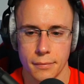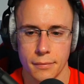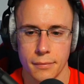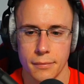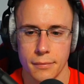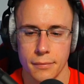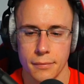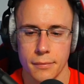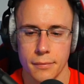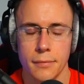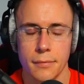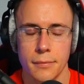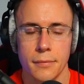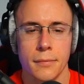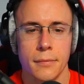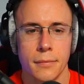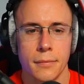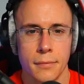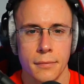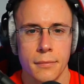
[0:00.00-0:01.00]

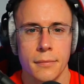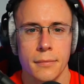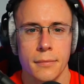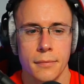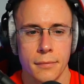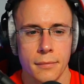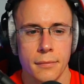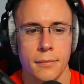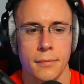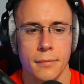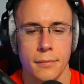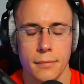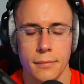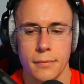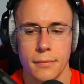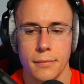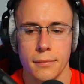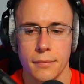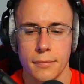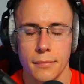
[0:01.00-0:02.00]

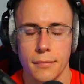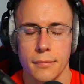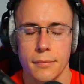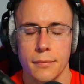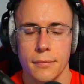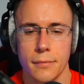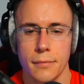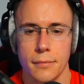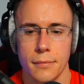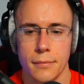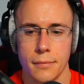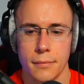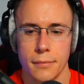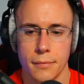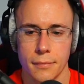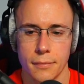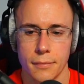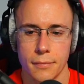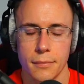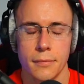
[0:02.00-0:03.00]

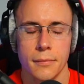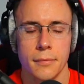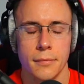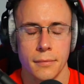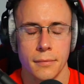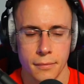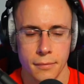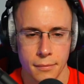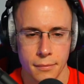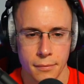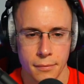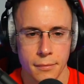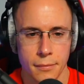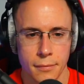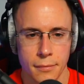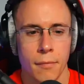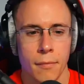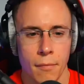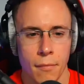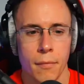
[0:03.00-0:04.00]

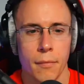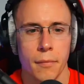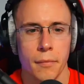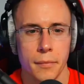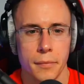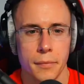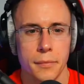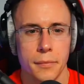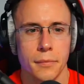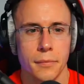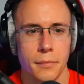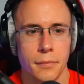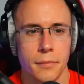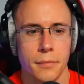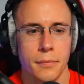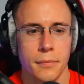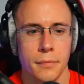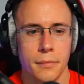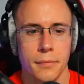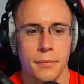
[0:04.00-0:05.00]

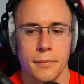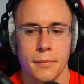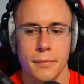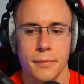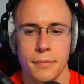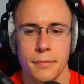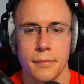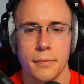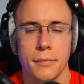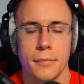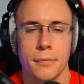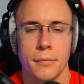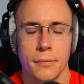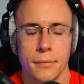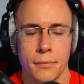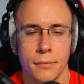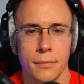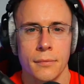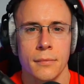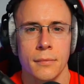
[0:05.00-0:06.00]

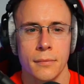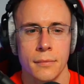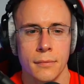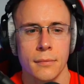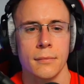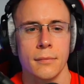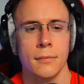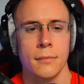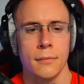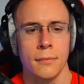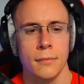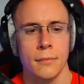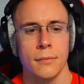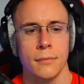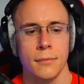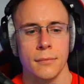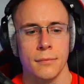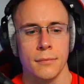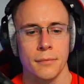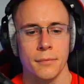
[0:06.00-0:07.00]

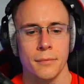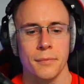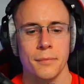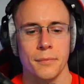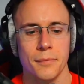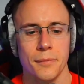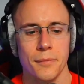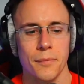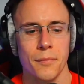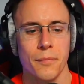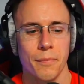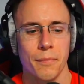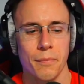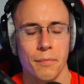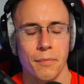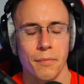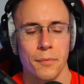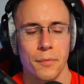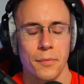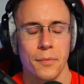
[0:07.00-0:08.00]
This person isn't speaking.